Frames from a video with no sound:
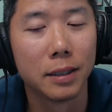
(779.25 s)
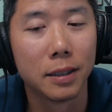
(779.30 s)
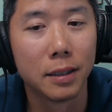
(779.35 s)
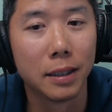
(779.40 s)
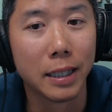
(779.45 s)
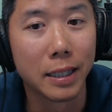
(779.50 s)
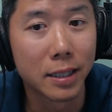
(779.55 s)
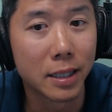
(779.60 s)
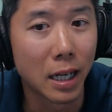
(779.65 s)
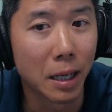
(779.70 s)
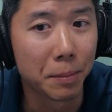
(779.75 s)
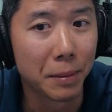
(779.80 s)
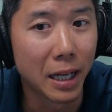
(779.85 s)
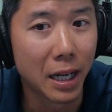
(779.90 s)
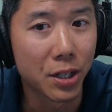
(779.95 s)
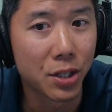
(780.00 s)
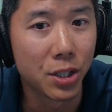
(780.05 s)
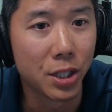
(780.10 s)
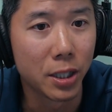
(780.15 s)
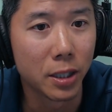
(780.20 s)
this time
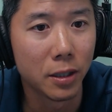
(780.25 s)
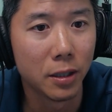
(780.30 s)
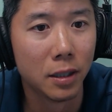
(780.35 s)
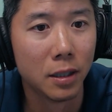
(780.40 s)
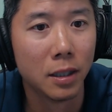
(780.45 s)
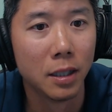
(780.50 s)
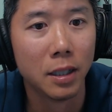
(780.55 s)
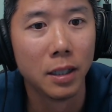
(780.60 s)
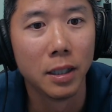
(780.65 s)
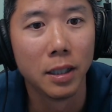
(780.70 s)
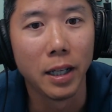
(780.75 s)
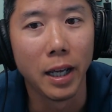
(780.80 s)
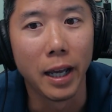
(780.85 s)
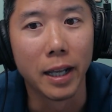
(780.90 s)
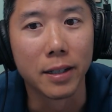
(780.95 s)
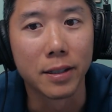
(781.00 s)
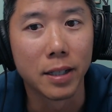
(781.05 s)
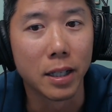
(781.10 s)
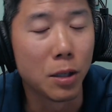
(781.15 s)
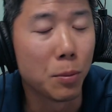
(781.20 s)
last year,
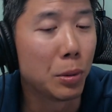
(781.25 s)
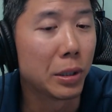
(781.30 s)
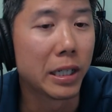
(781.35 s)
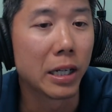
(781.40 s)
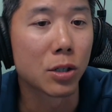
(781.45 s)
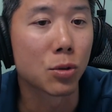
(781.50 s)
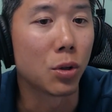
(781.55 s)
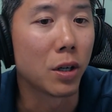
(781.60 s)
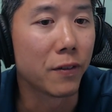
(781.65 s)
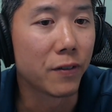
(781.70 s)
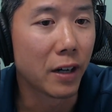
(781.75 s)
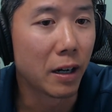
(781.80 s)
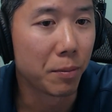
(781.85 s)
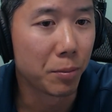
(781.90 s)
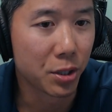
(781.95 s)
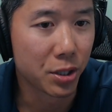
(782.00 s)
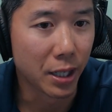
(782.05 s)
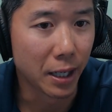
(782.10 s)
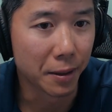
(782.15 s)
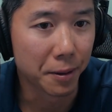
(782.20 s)
and say you put down
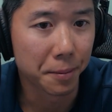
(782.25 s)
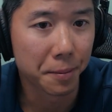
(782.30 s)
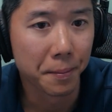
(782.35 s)
25%,